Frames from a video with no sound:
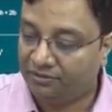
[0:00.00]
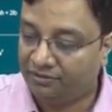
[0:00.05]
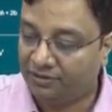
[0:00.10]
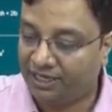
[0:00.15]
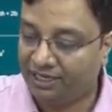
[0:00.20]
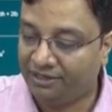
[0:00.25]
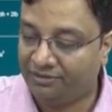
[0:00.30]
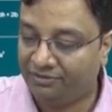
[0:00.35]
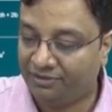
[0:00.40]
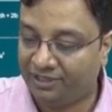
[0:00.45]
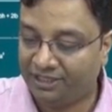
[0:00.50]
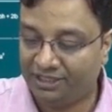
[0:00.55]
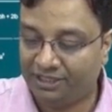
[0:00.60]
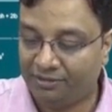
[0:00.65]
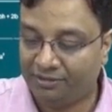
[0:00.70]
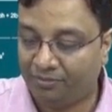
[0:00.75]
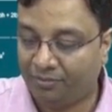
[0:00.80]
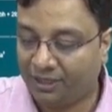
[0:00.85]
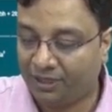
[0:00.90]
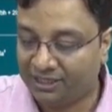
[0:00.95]
5
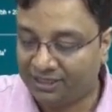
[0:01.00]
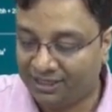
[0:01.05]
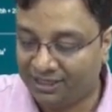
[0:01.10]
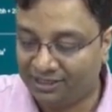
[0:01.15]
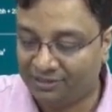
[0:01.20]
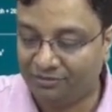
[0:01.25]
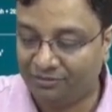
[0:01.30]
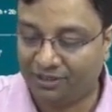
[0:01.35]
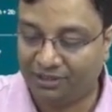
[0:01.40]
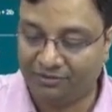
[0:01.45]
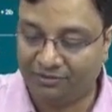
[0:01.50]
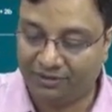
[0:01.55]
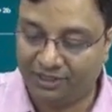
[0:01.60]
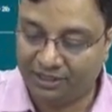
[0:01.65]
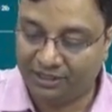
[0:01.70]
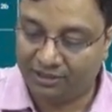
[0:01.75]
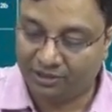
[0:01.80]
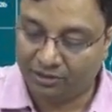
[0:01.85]
faces plus this one face,